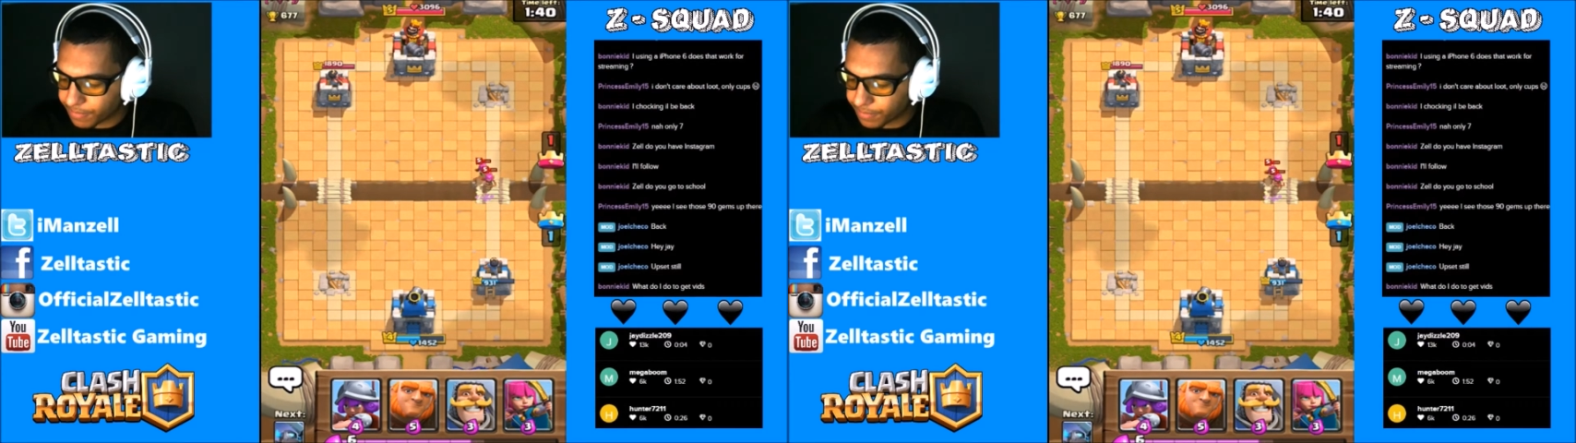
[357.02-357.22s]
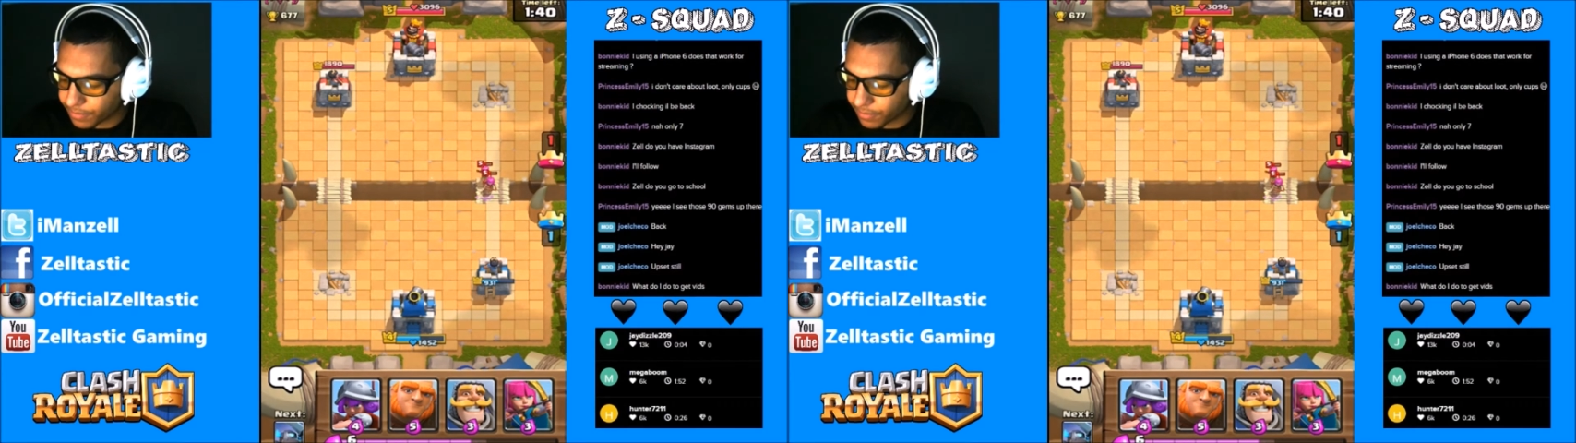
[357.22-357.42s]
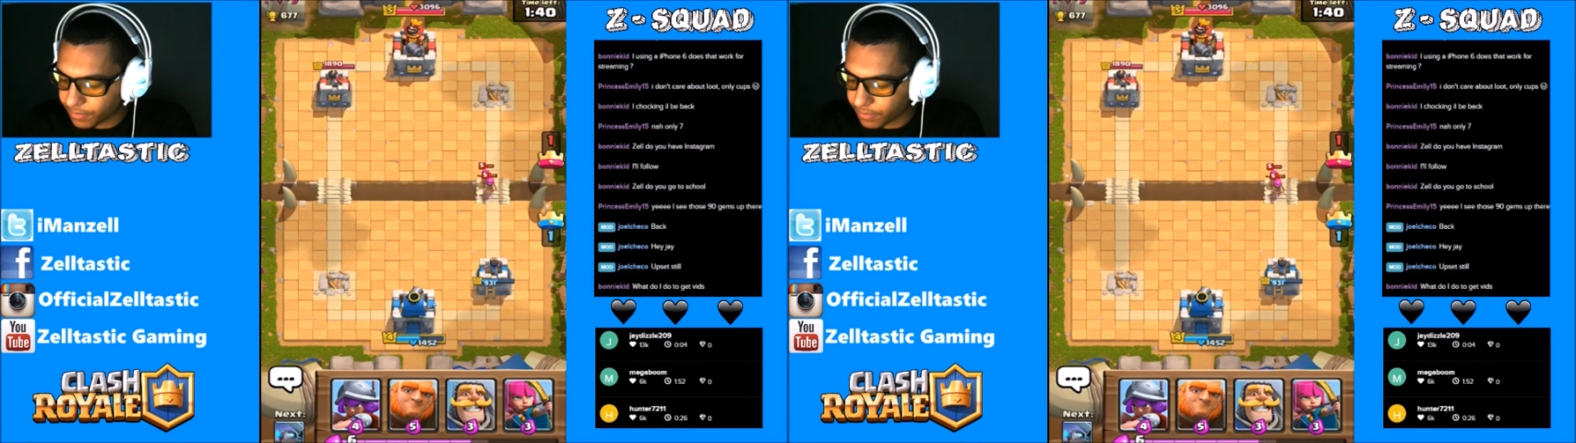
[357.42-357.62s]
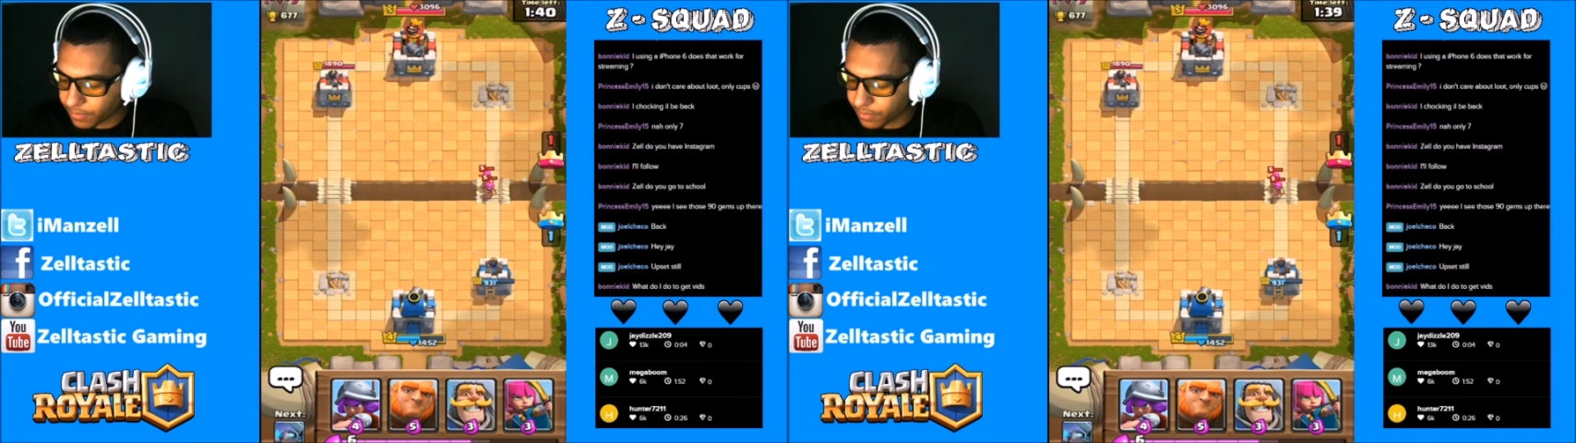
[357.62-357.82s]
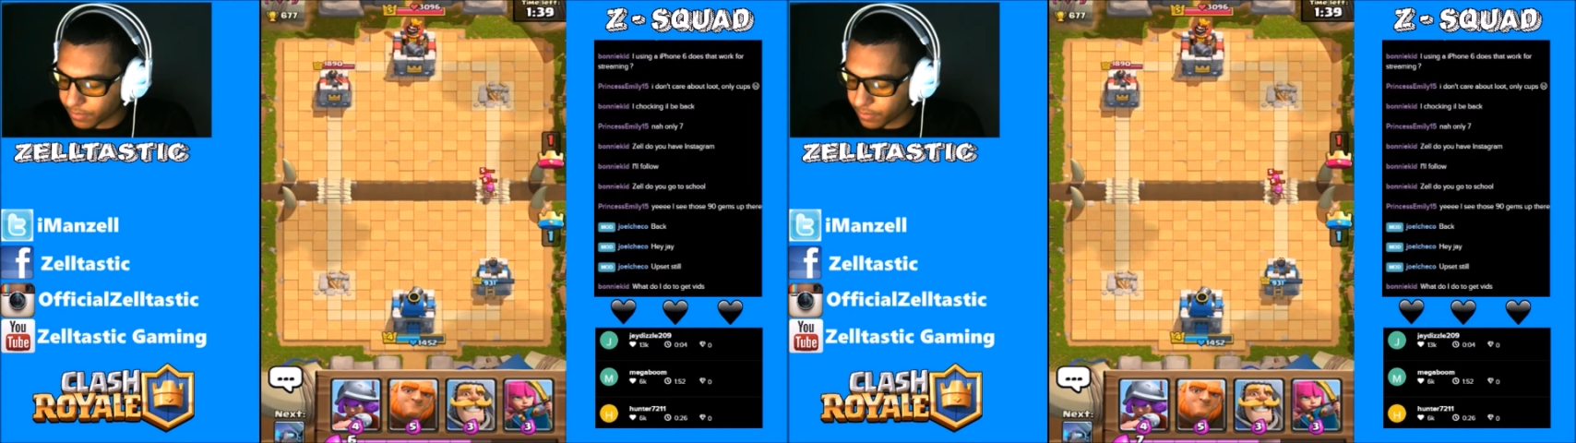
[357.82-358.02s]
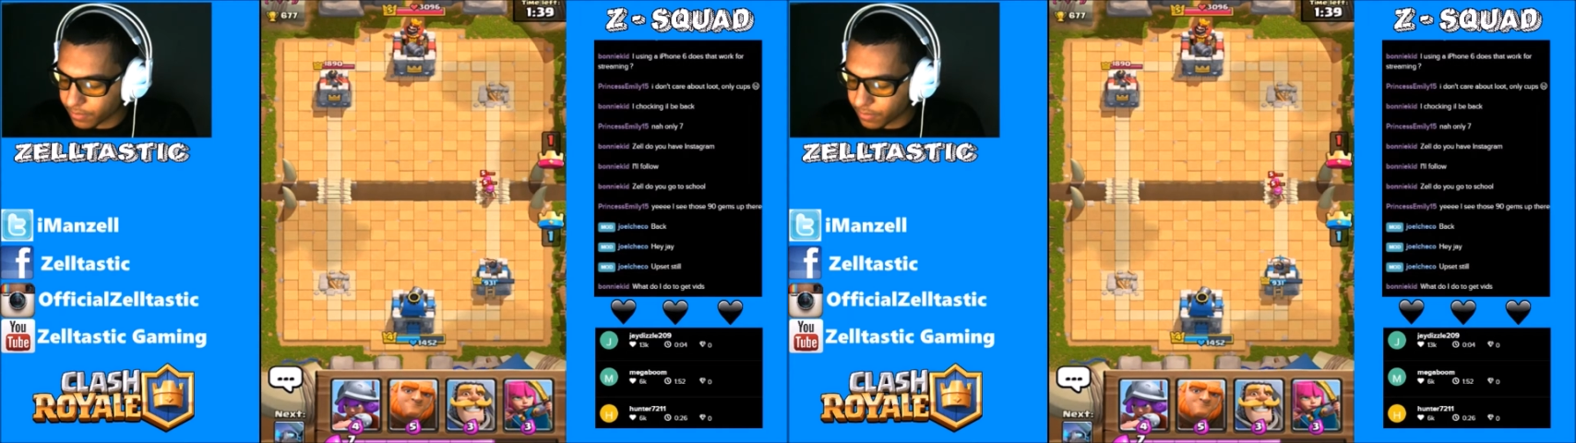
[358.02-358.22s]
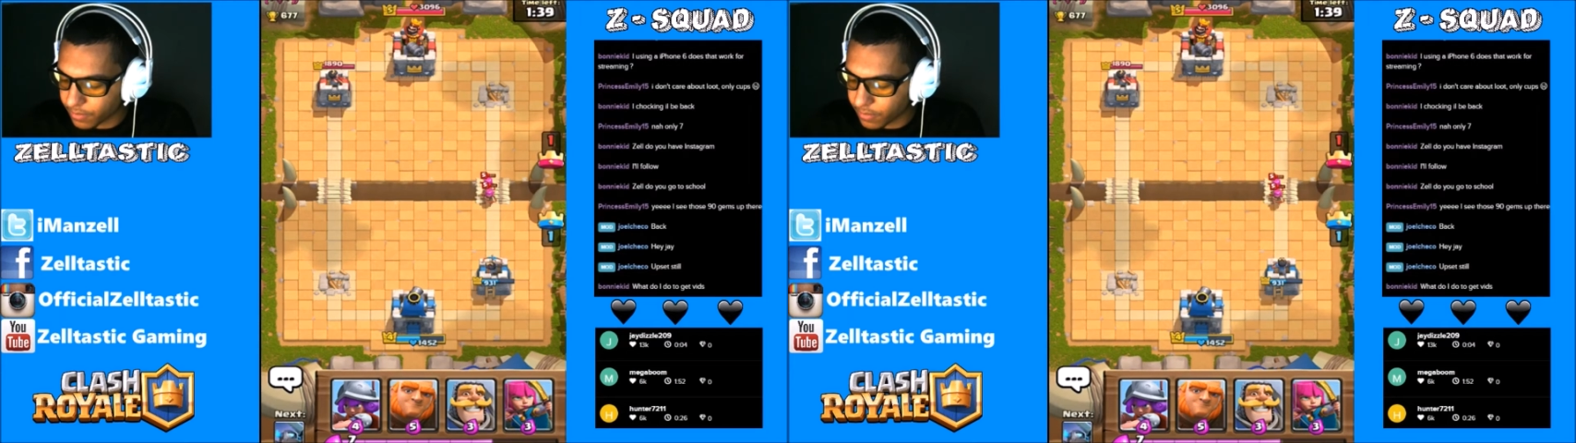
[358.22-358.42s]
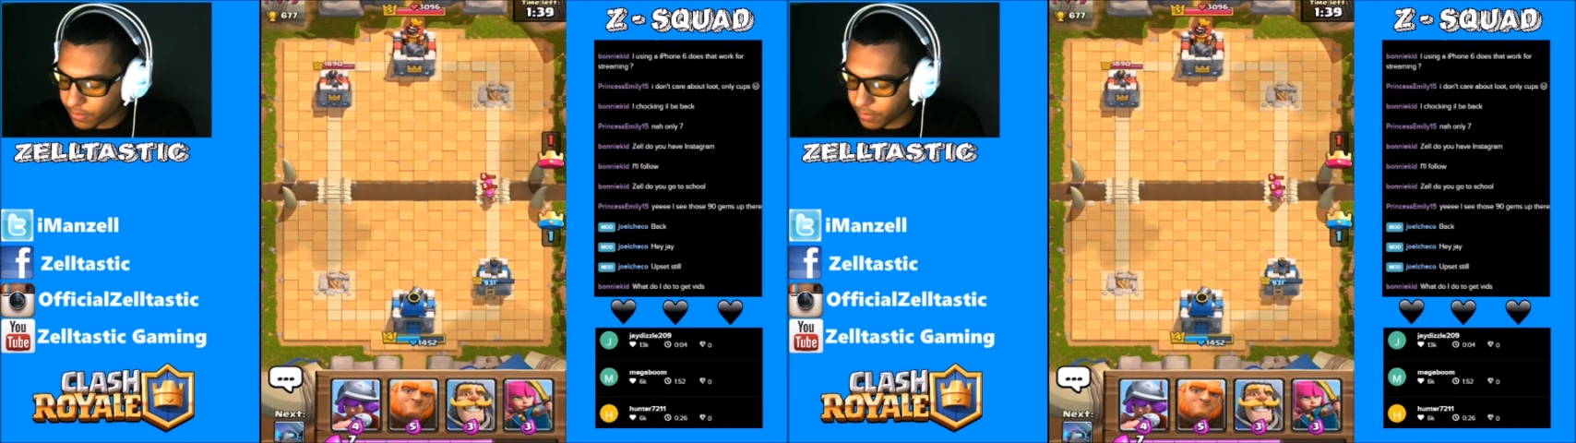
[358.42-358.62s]

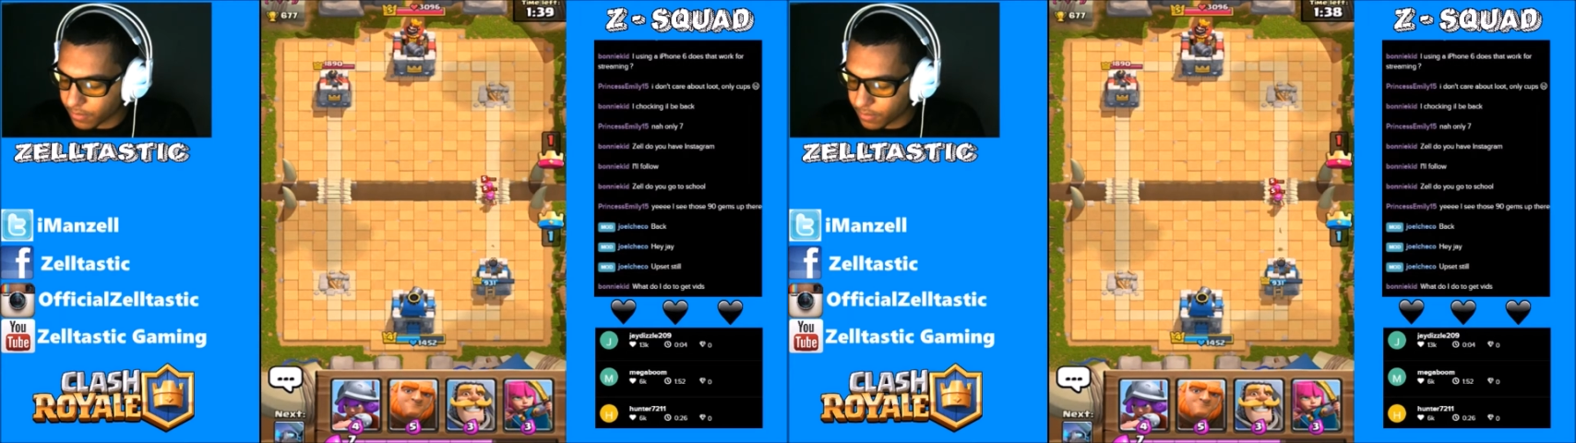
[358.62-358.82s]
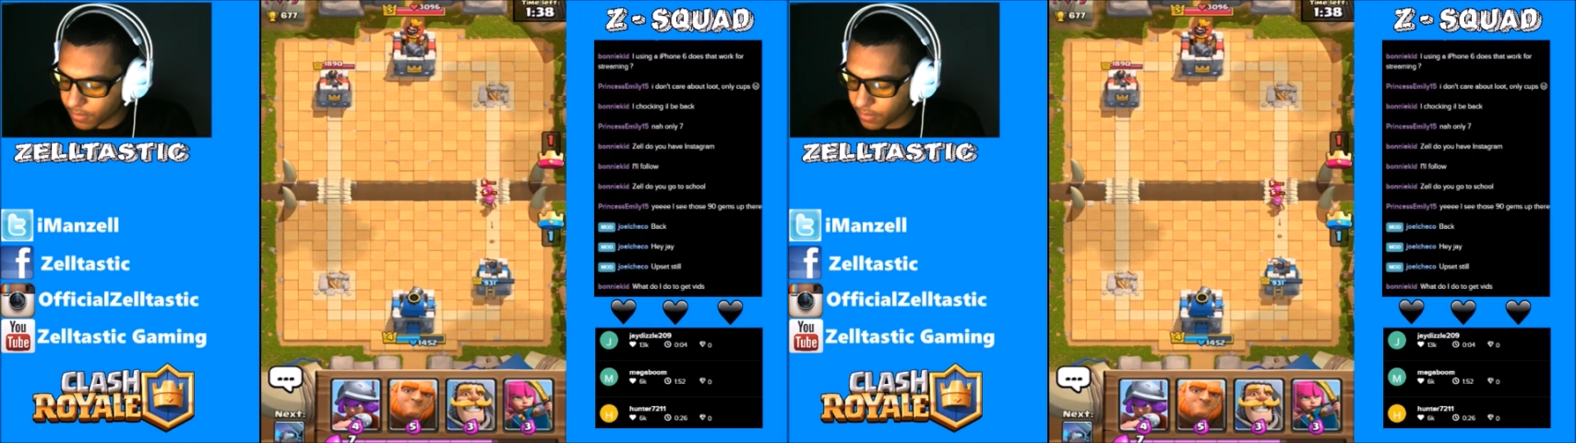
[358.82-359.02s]
[no speech]